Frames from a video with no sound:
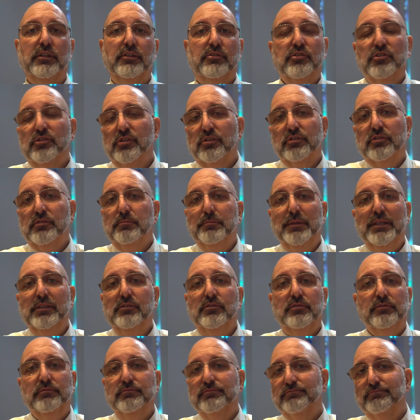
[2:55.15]
It's just a
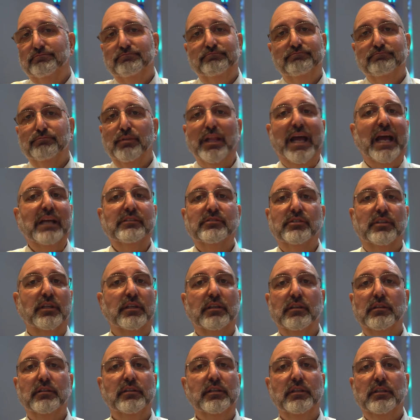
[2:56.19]
piece of plastic.
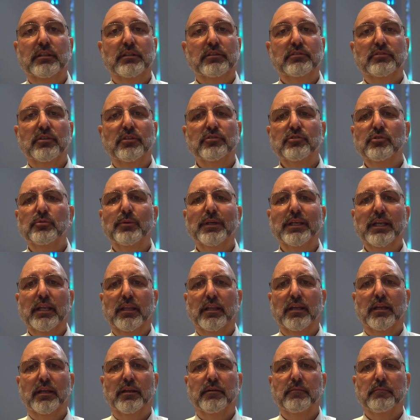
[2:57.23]
It doesn't do
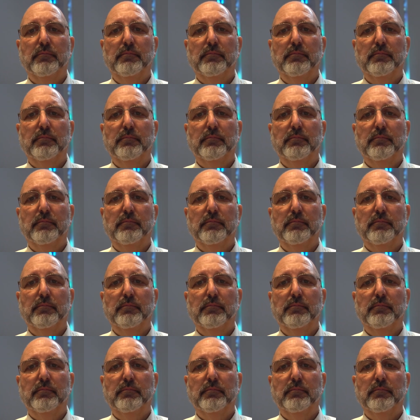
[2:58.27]
anything.